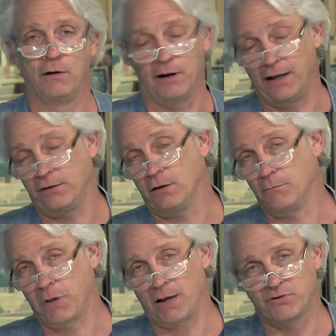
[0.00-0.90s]
And
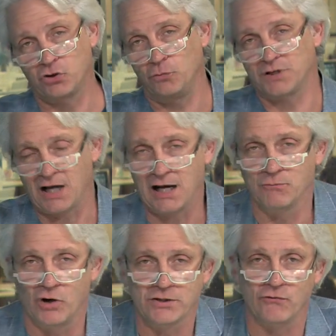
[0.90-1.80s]
Bob Stoops got
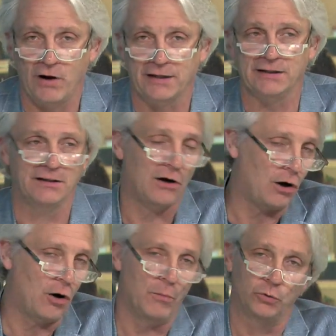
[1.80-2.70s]
them resurrected
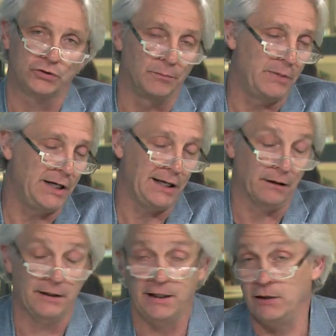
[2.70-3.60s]
almost immediately.